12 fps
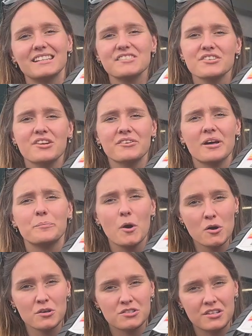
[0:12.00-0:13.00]
Did you know that
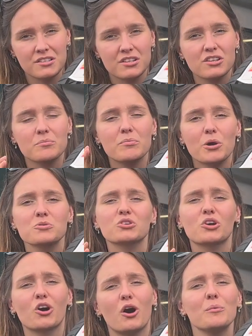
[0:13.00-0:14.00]
punctures are the
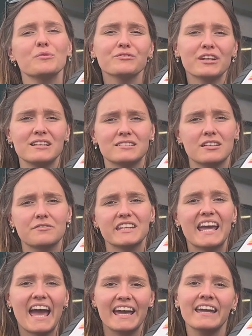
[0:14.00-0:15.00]
most common reason for
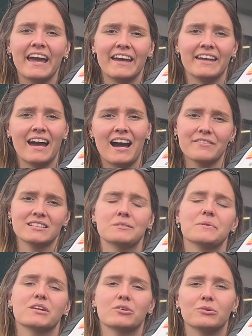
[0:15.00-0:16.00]
the AA having to
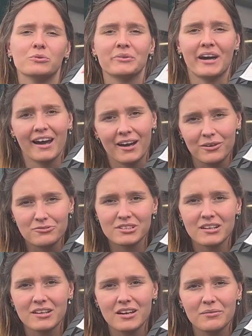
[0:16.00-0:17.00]
be called out?
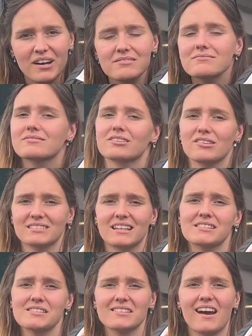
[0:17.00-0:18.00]
Well,
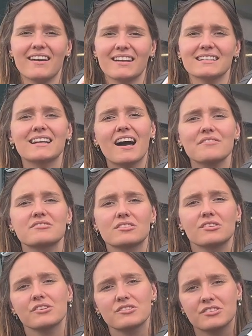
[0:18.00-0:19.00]
Continental tyres have a
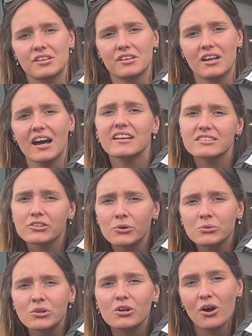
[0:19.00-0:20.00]
solution and it's
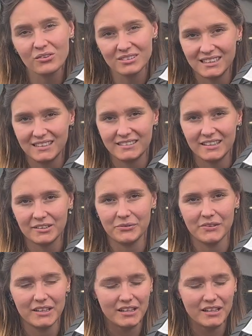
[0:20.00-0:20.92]
called ContiSeal.